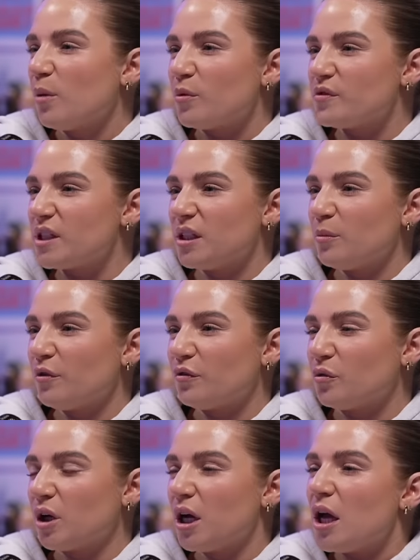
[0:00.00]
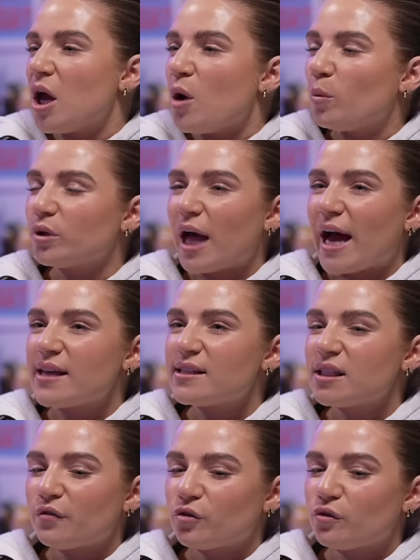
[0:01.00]
We've seen it before. Well, I
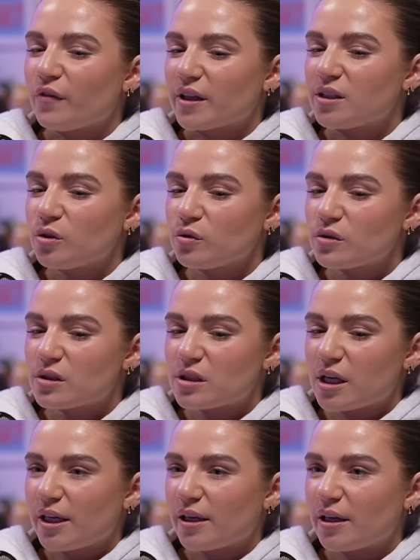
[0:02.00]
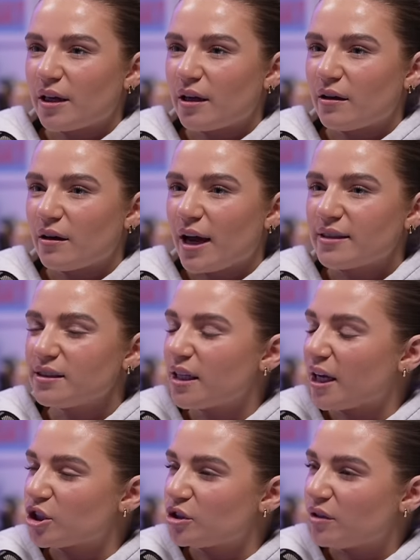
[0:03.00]
seen a few videos and I didn't
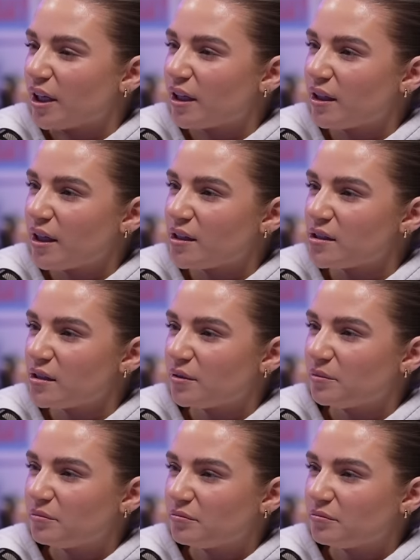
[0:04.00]
actually recognise it.